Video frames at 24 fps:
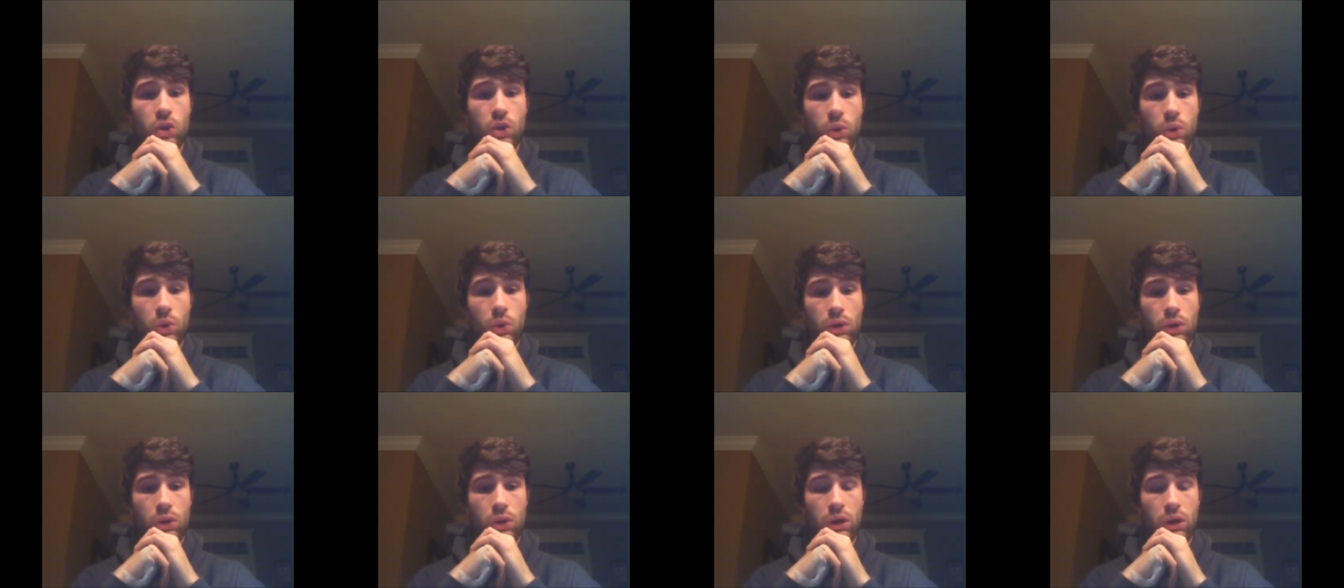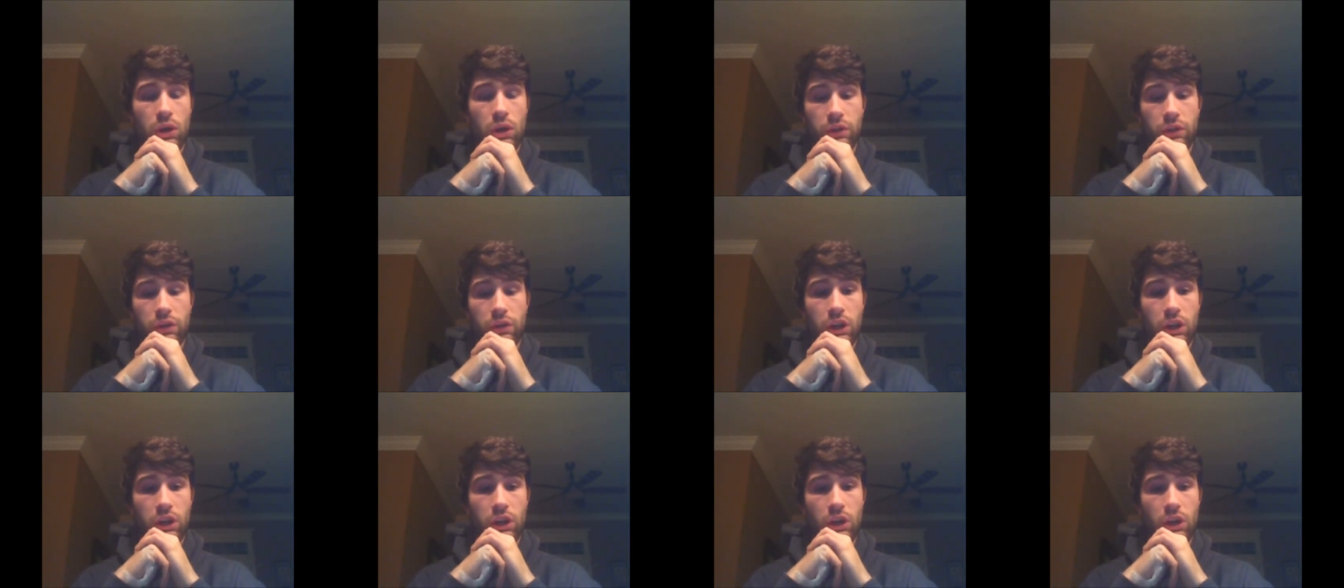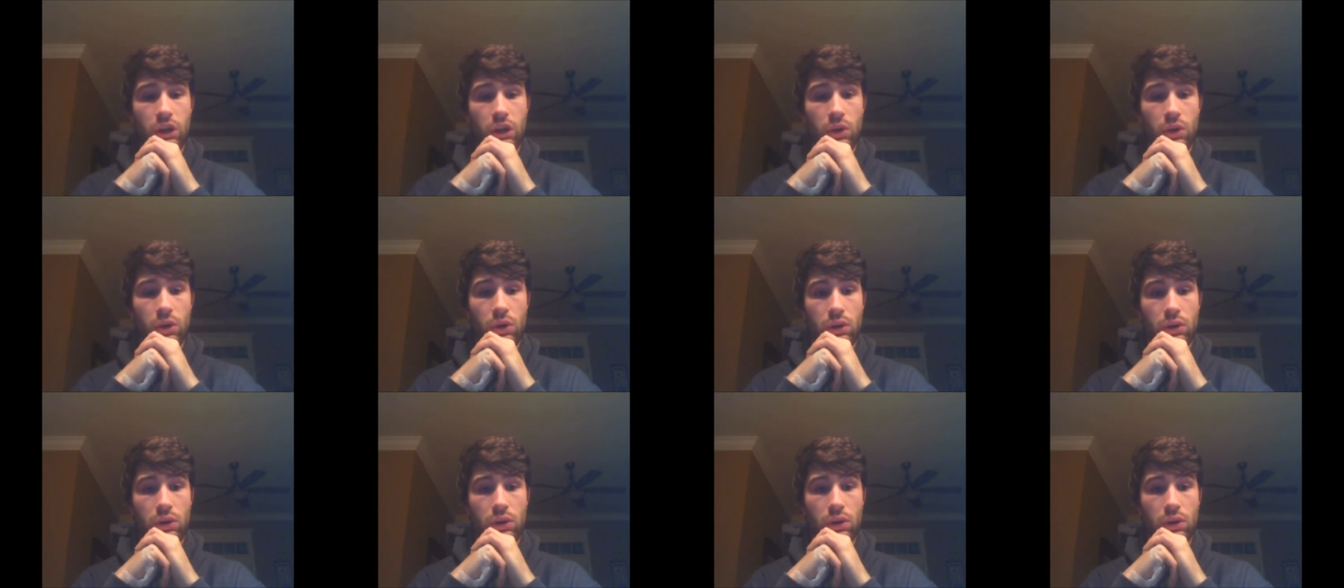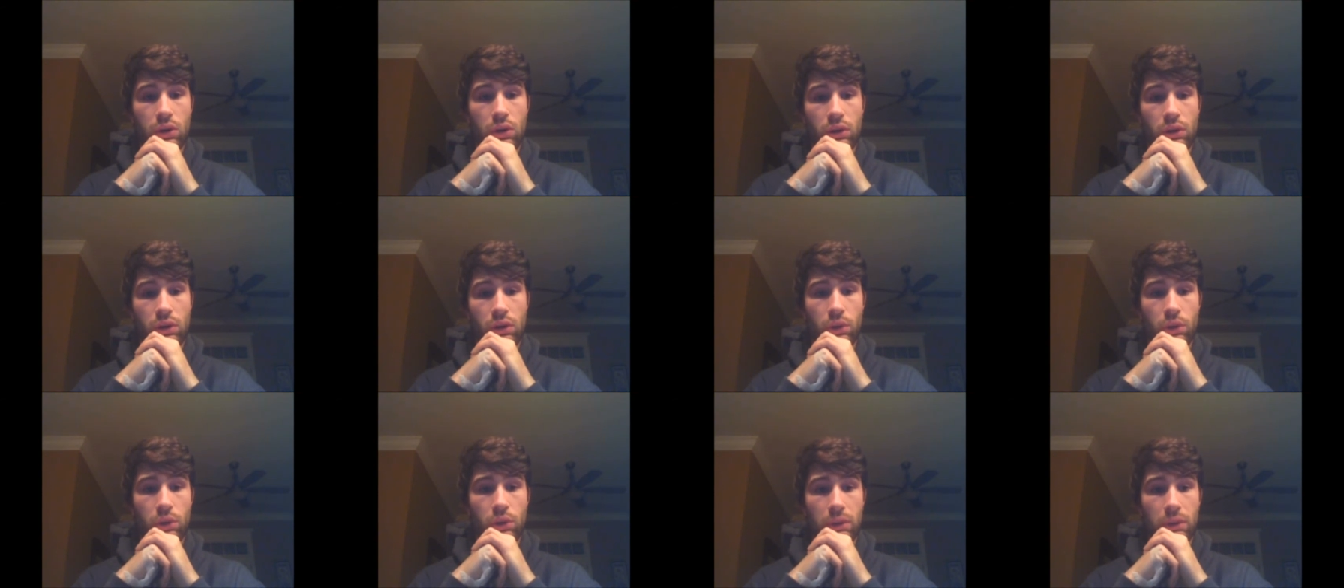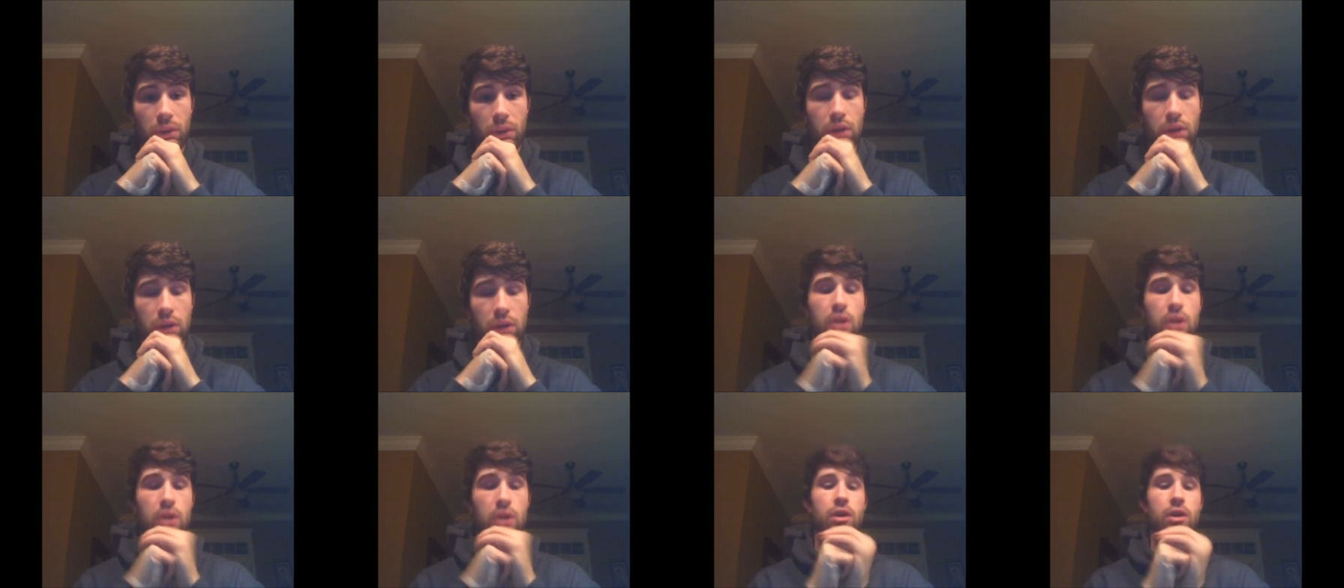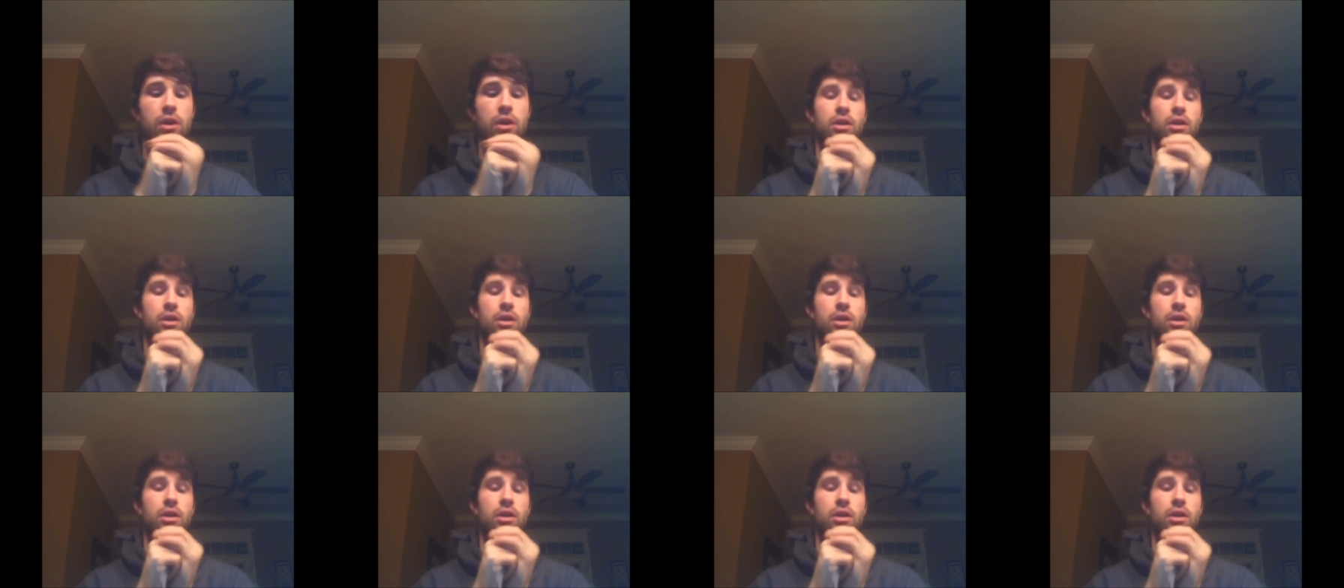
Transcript: the uh, video. Hope I uh,